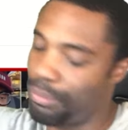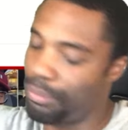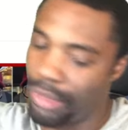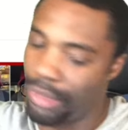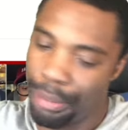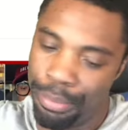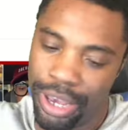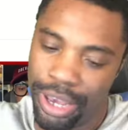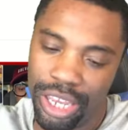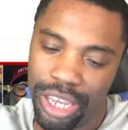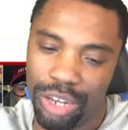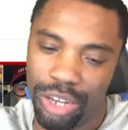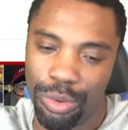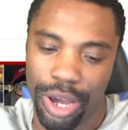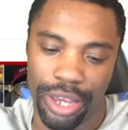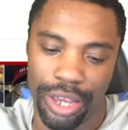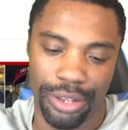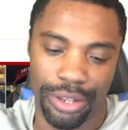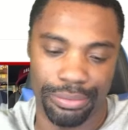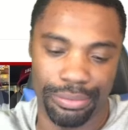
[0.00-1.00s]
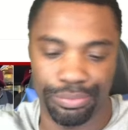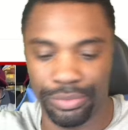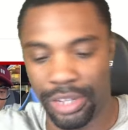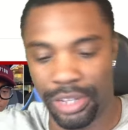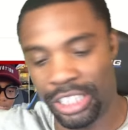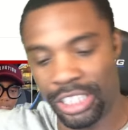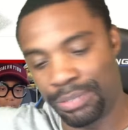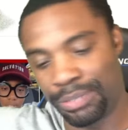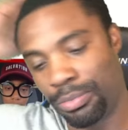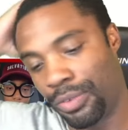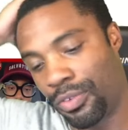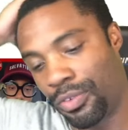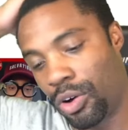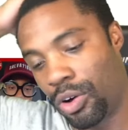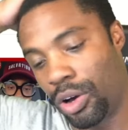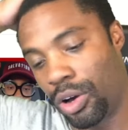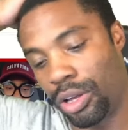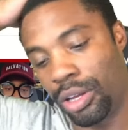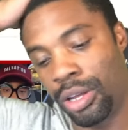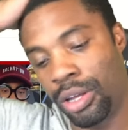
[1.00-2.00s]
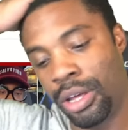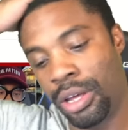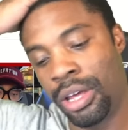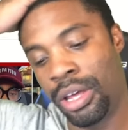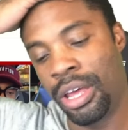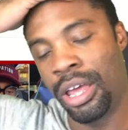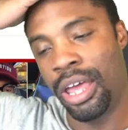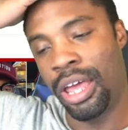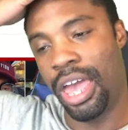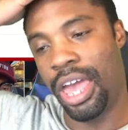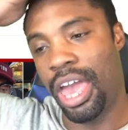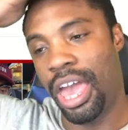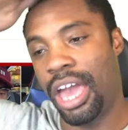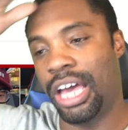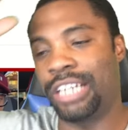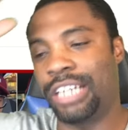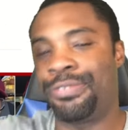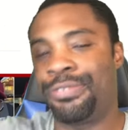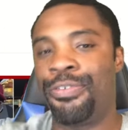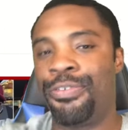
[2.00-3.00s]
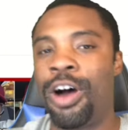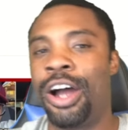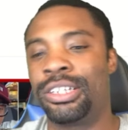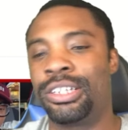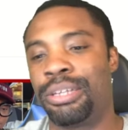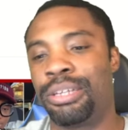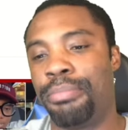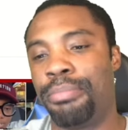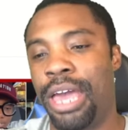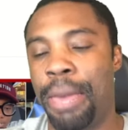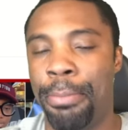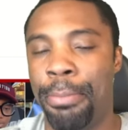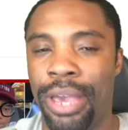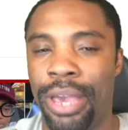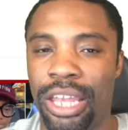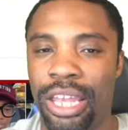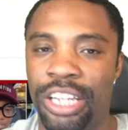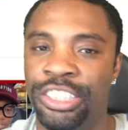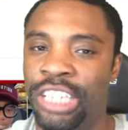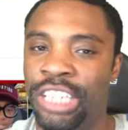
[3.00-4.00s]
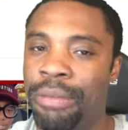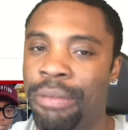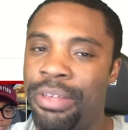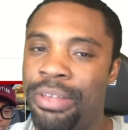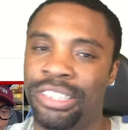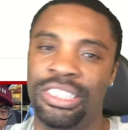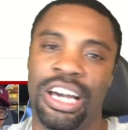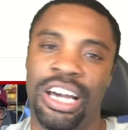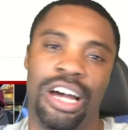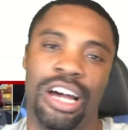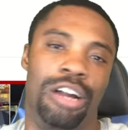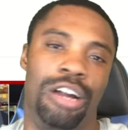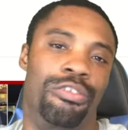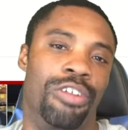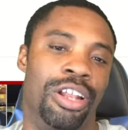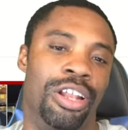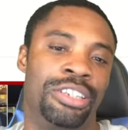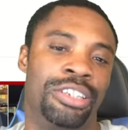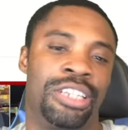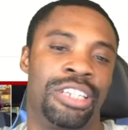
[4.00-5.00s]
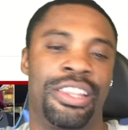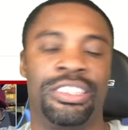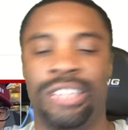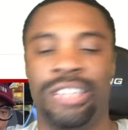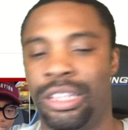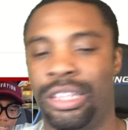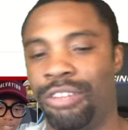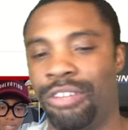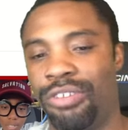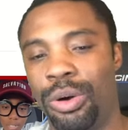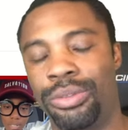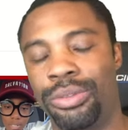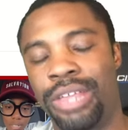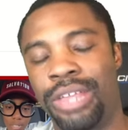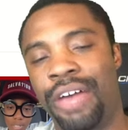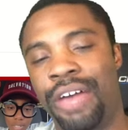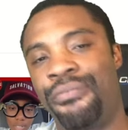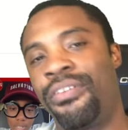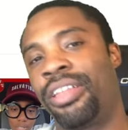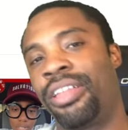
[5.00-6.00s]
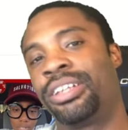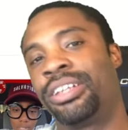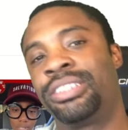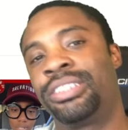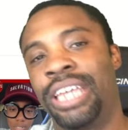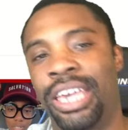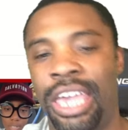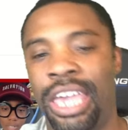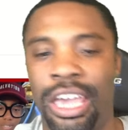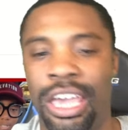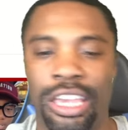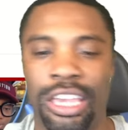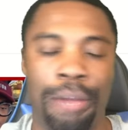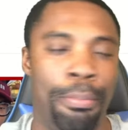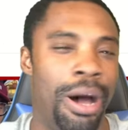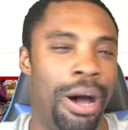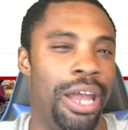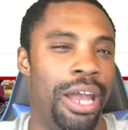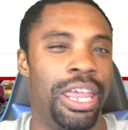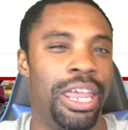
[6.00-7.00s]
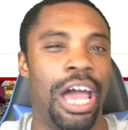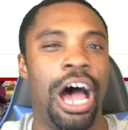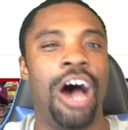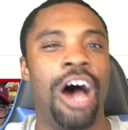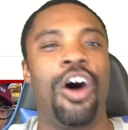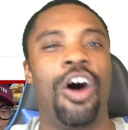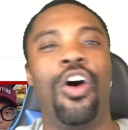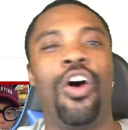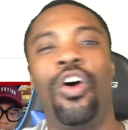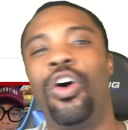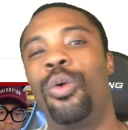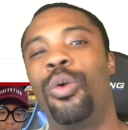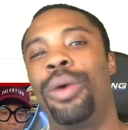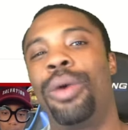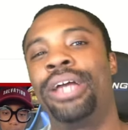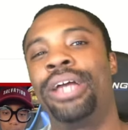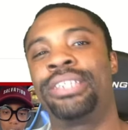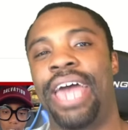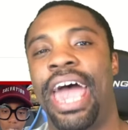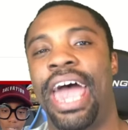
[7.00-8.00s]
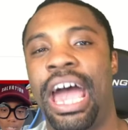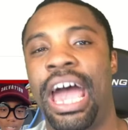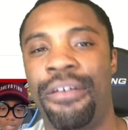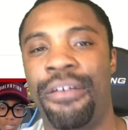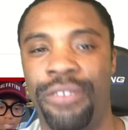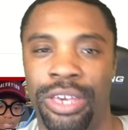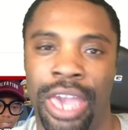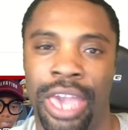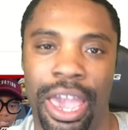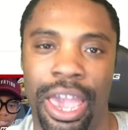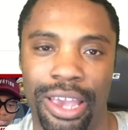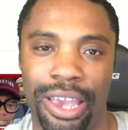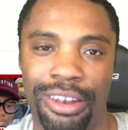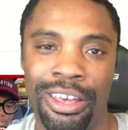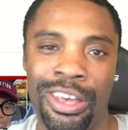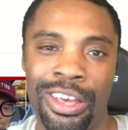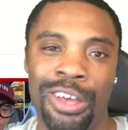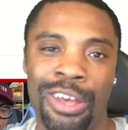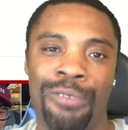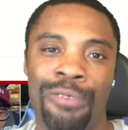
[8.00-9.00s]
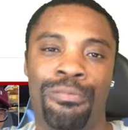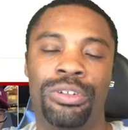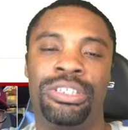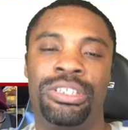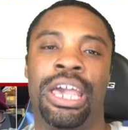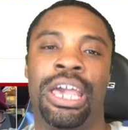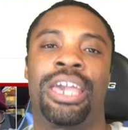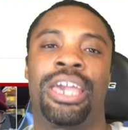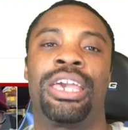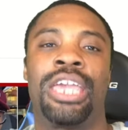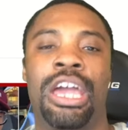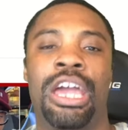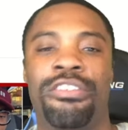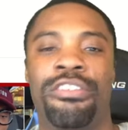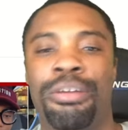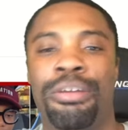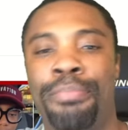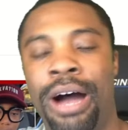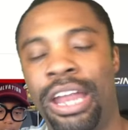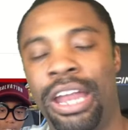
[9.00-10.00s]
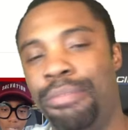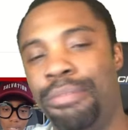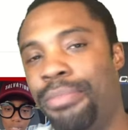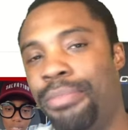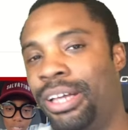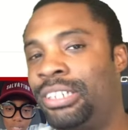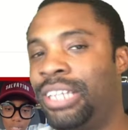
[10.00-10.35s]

But anyway, let's move on. As far as a man being in shape, that's not unrealistic. There's nothing wrong with that. Fellas, take care of your body. I always advocate for taking care of your body, man.